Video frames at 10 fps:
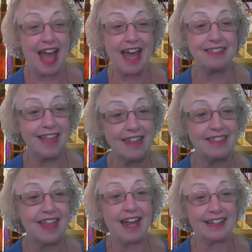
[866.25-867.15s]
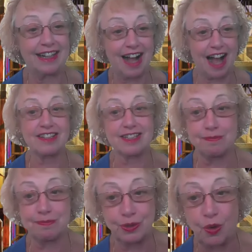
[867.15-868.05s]
and then that
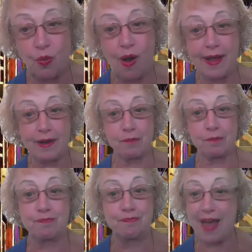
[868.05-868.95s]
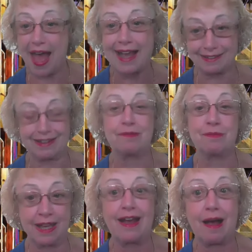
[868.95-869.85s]
gospel choir backing
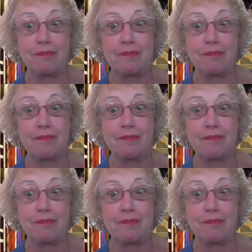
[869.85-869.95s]
me up